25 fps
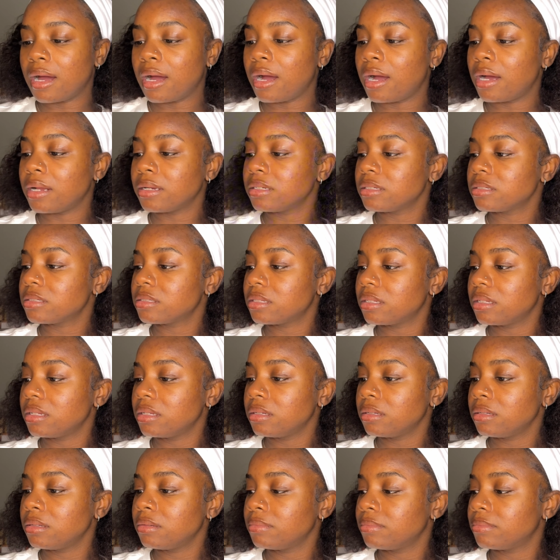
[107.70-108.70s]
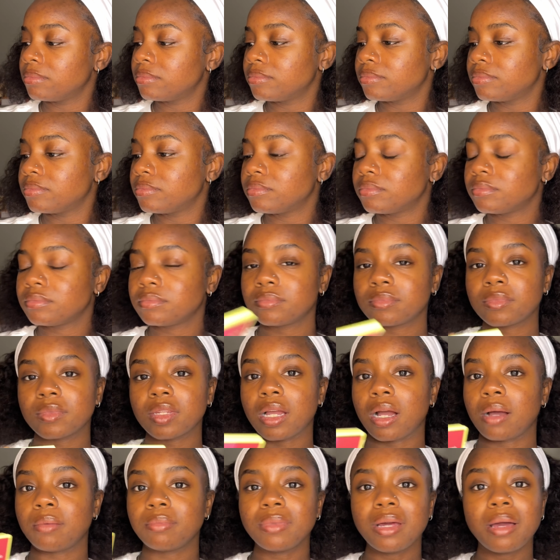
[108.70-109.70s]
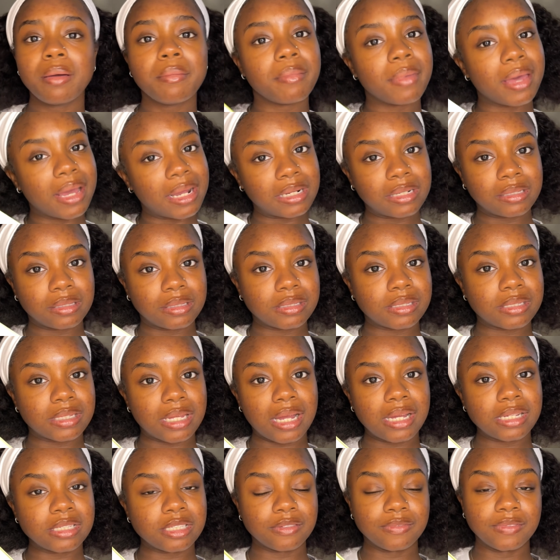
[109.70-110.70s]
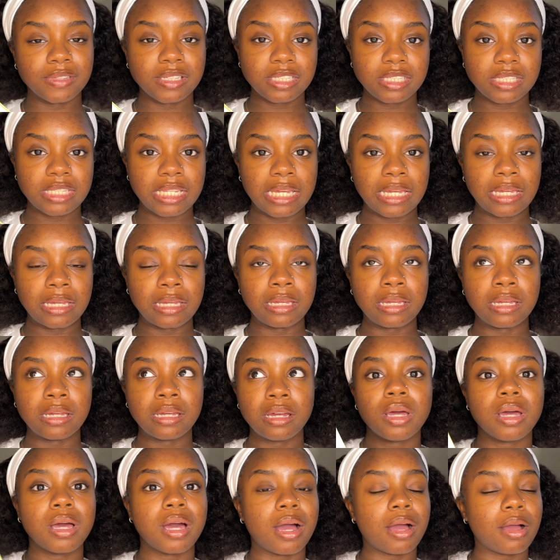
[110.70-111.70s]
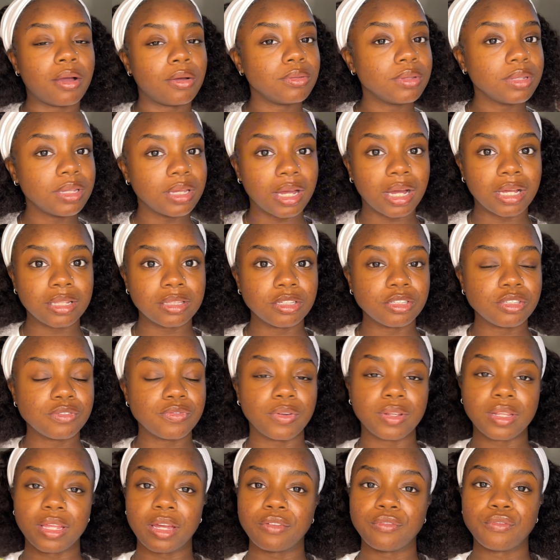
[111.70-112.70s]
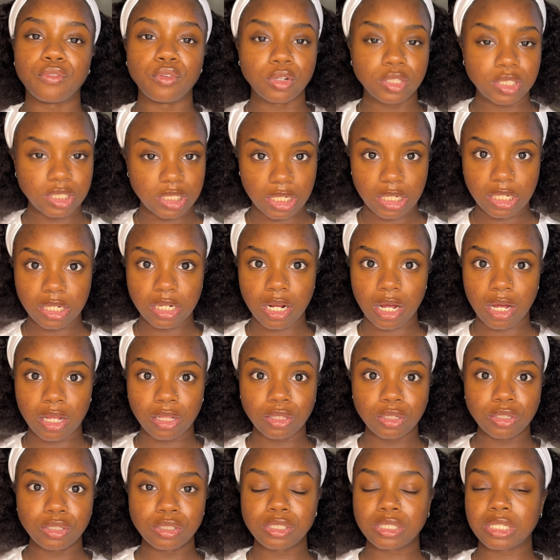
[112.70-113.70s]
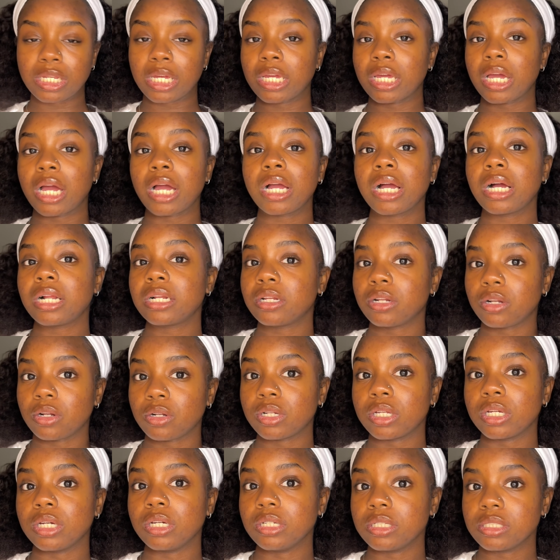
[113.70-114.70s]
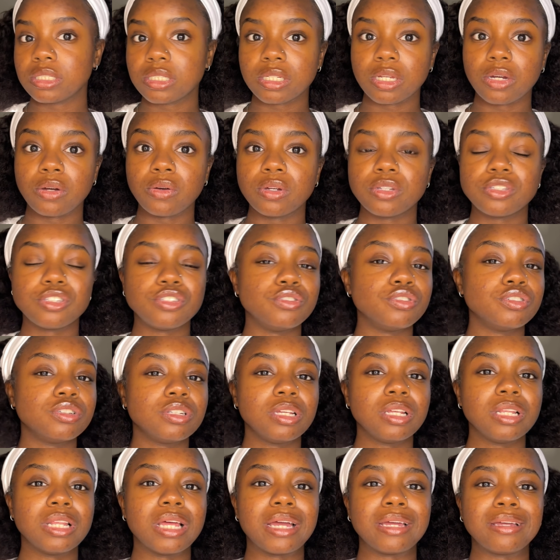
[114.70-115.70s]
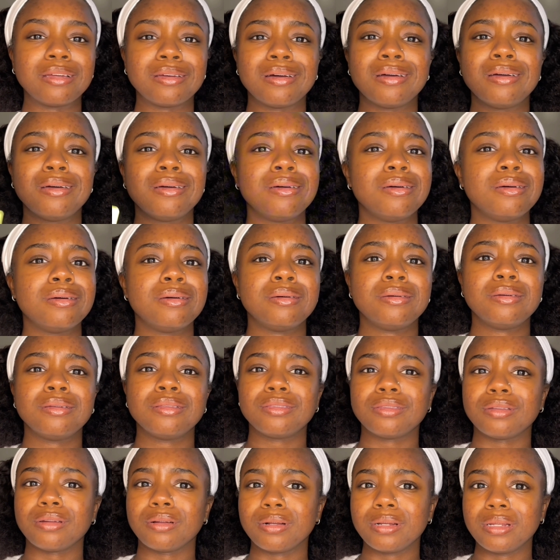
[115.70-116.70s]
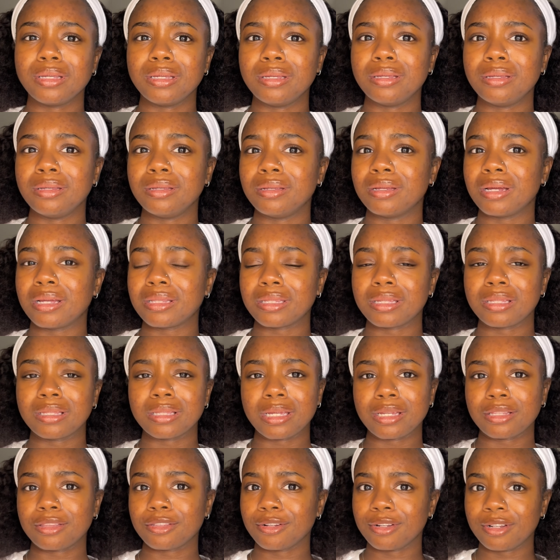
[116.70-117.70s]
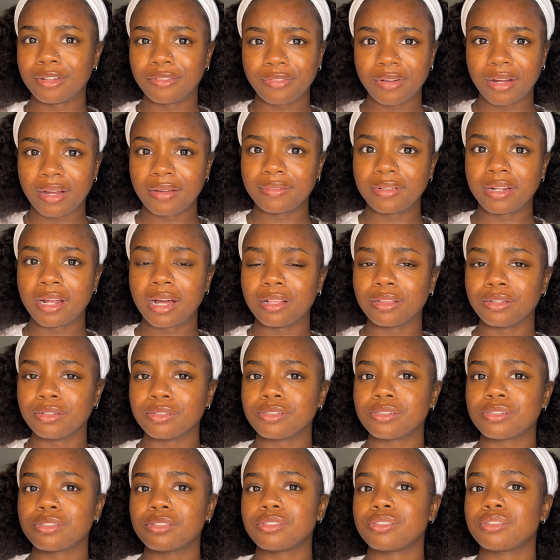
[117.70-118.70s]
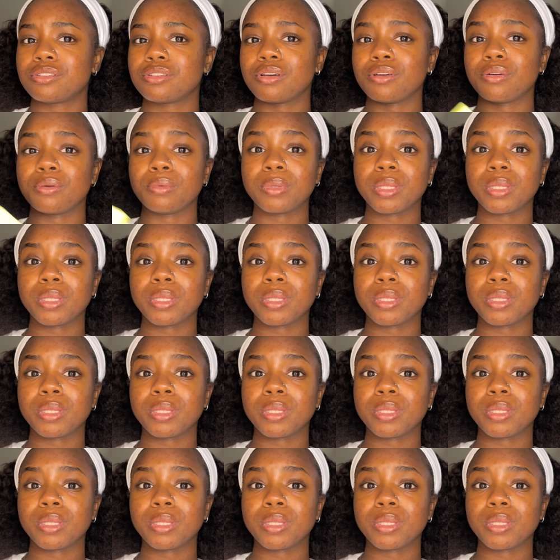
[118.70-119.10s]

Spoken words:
Honestly, I'm not mad at the size of this thing. I only got this for like $14. Like, I got it on a good sale. It's usually like 30, I think like $35. So